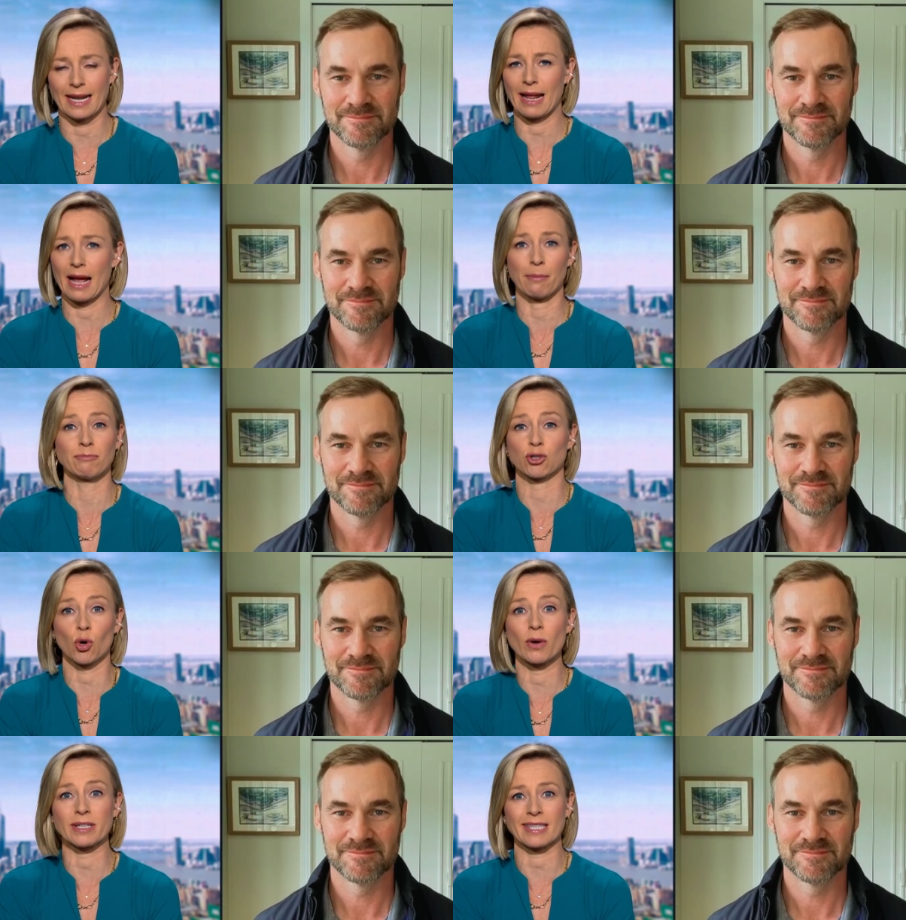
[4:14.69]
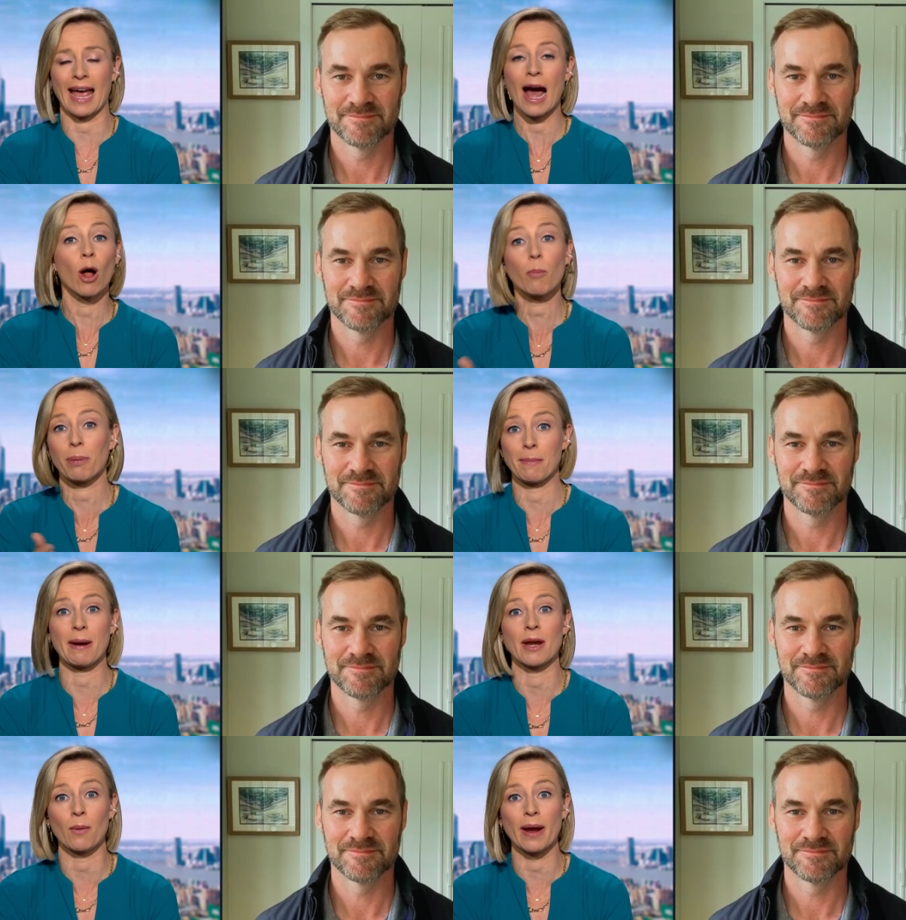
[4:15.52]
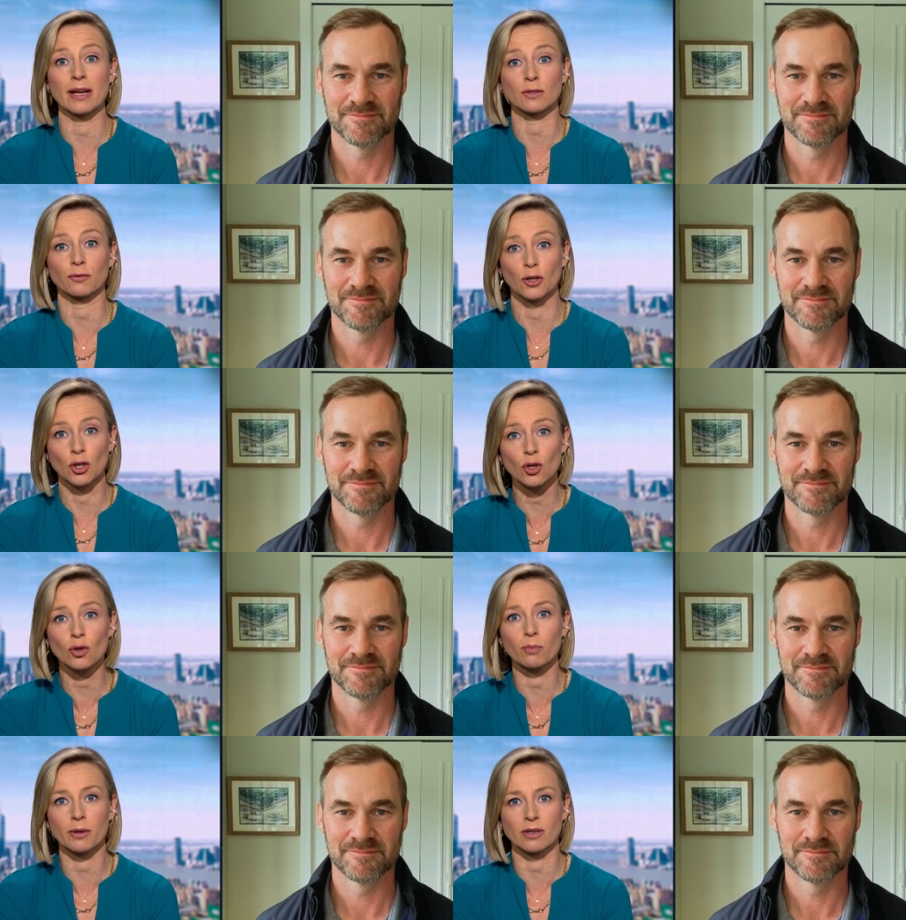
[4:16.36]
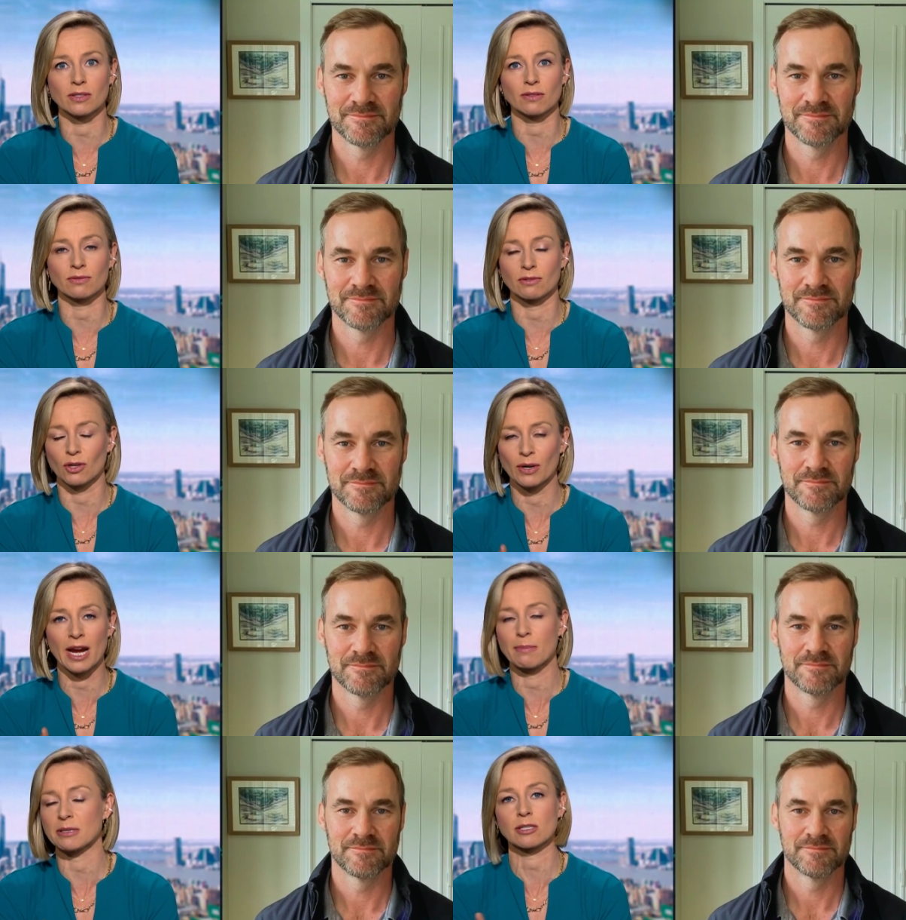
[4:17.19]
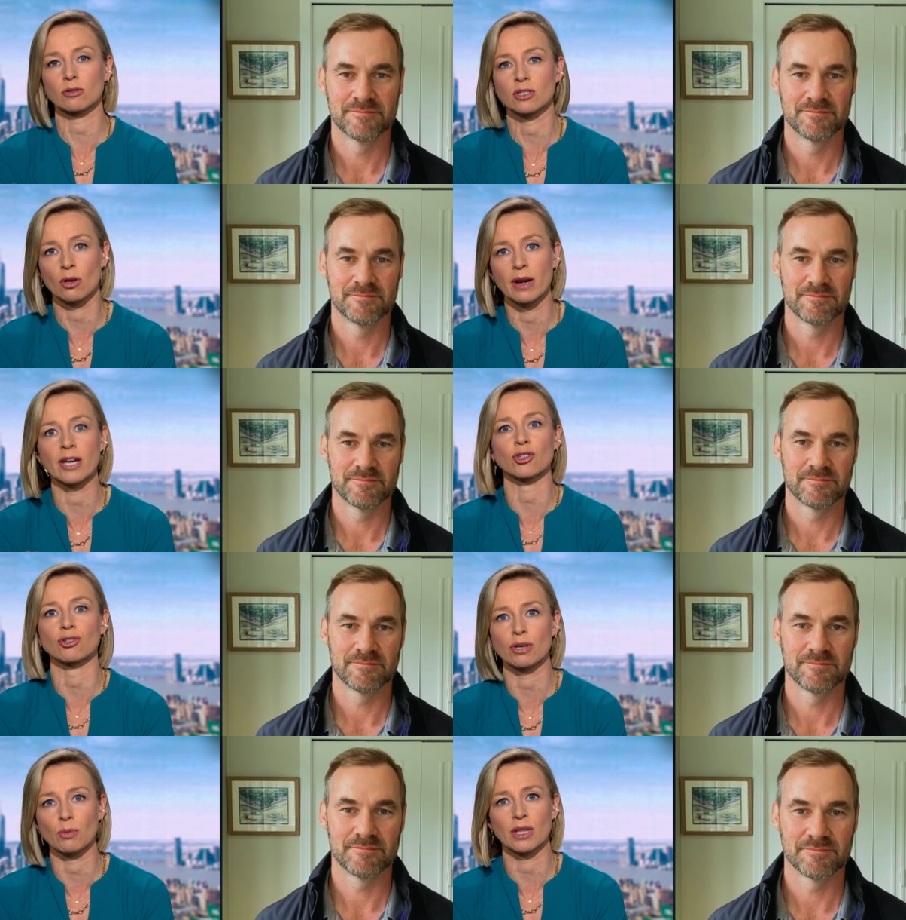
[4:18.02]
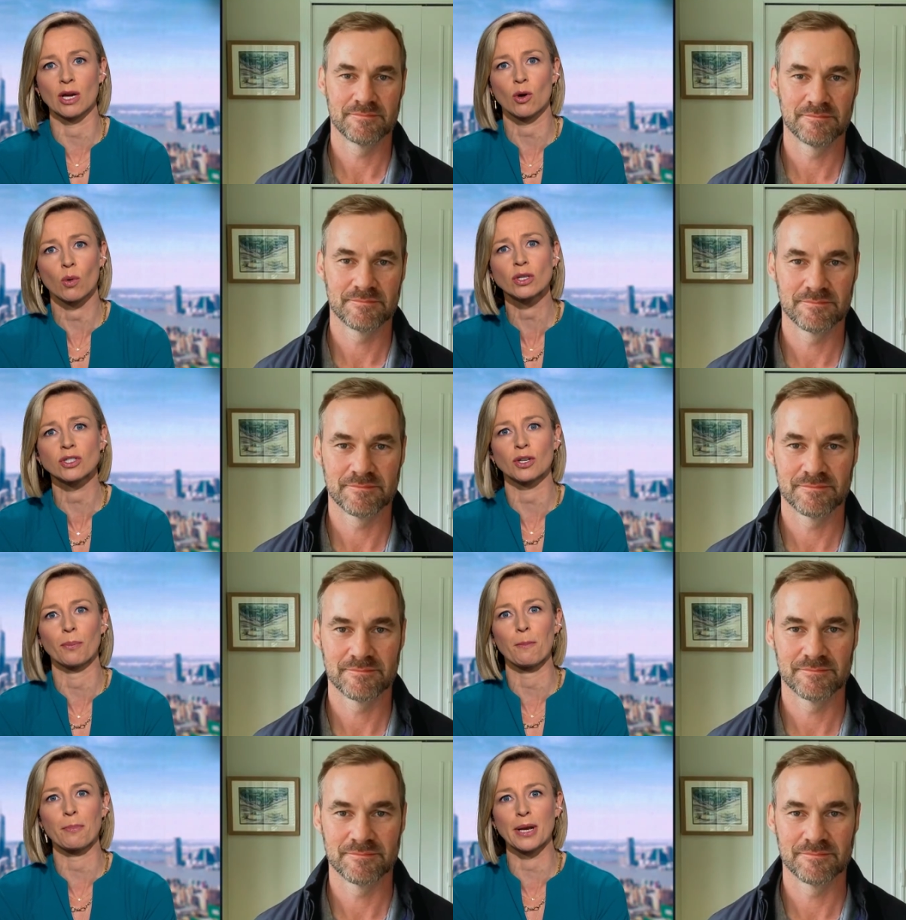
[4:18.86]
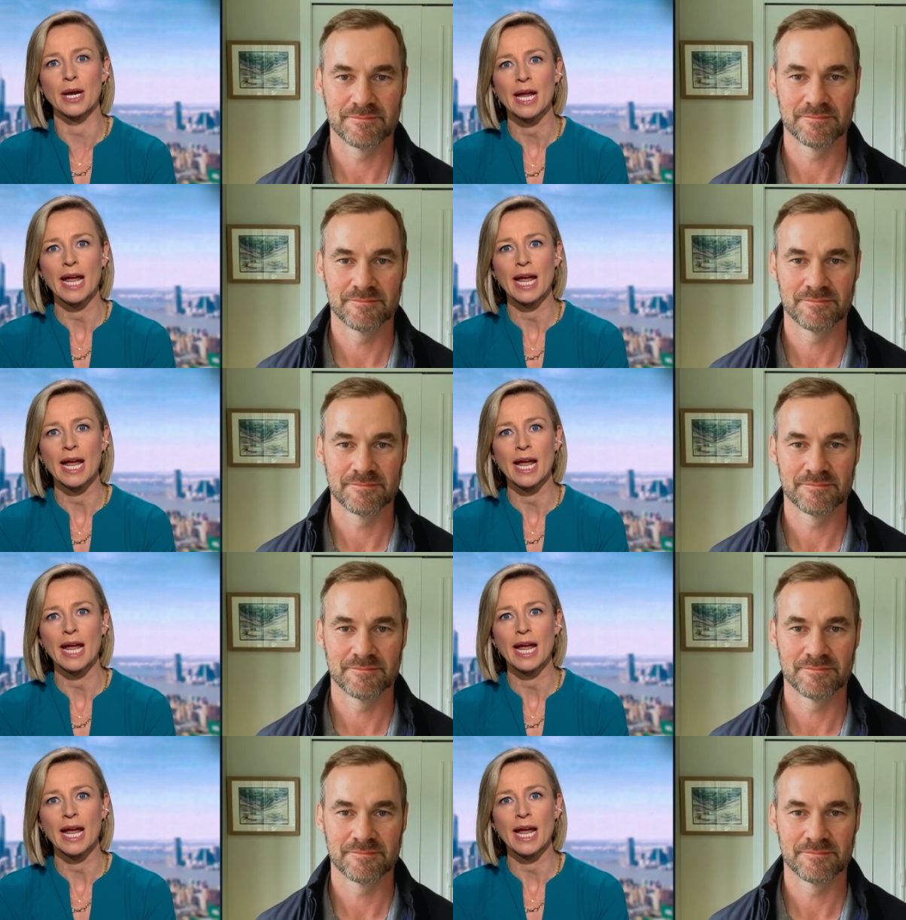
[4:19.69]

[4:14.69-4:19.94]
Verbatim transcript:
Speaker 1: I'm sure it's a help in many ways for you because your name is still so legendary within Quantum. But